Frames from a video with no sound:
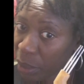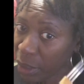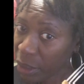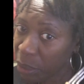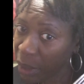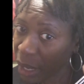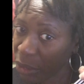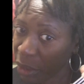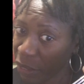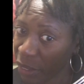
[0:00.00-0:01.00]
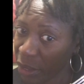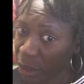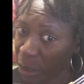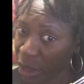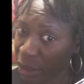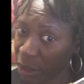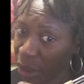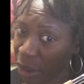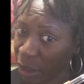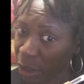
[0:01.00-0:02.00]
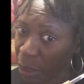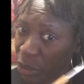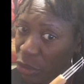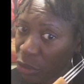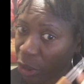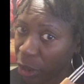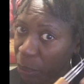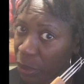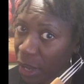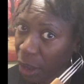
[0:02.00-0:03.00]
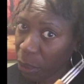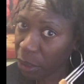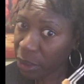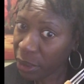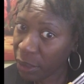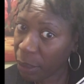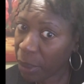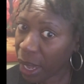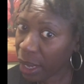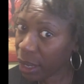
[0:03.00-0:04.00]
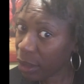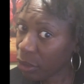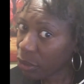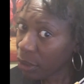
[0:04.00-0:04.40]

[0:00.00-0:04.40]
This one, actually, I found some of these are a little bit sharp that I ordered in the package.